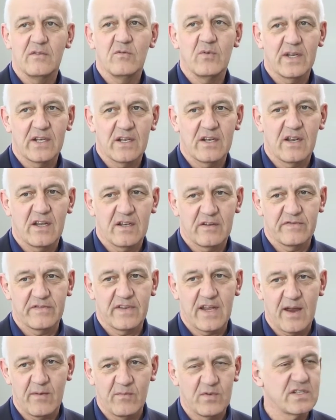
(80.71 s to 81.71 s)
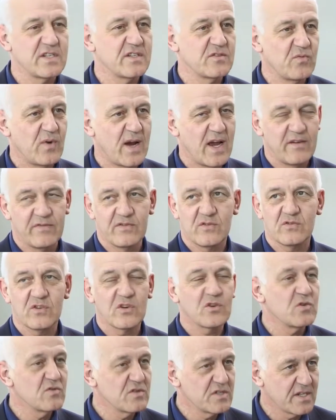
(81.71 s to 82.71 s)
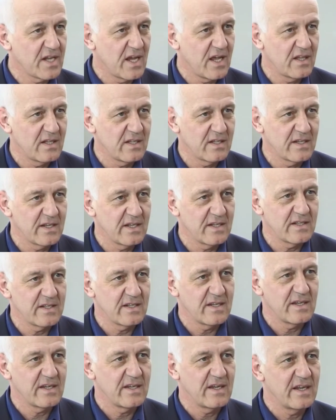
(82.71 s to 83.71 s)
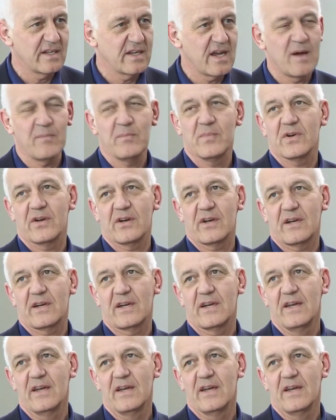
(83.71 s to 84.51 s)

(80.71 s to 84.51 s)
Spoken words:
went a lot of time with his wife to the Kunsthal in Hamburg.